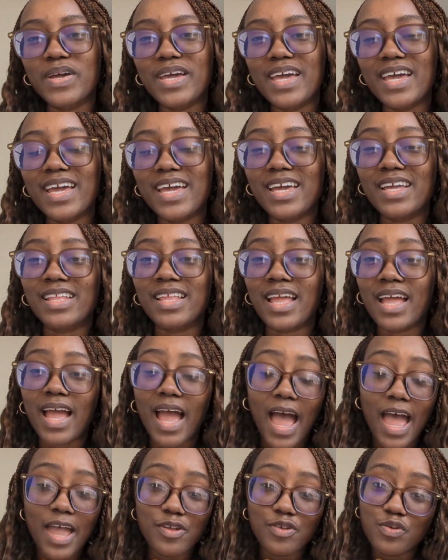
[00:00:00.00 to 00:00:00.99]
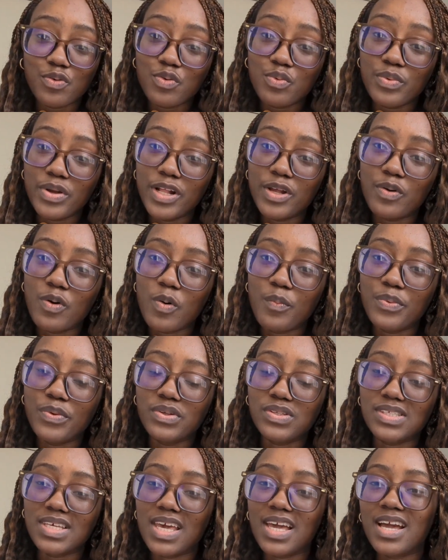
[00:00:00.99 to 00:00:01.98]
and I do really hope you
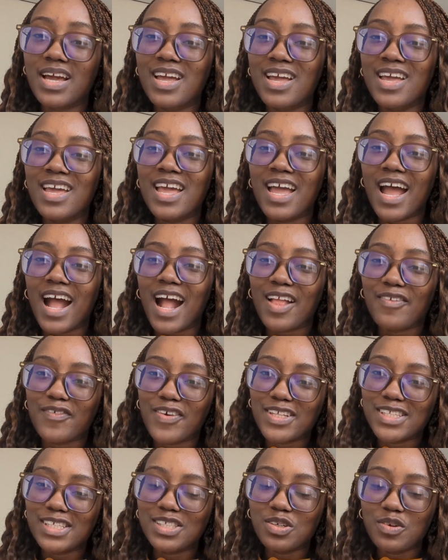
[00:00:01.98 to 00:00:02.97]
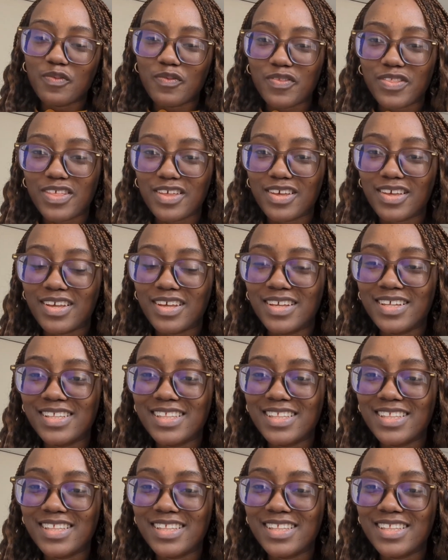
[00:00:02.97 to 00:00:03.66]
take advantage of the